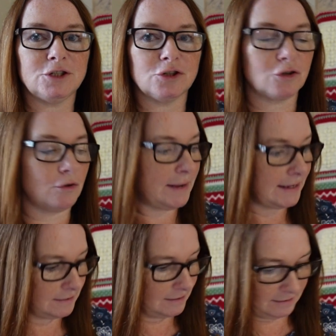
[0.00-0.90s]
just come
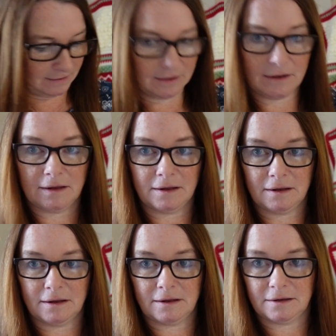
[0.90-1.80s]
in.
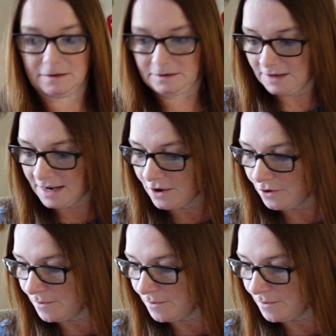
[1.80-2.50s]
Hello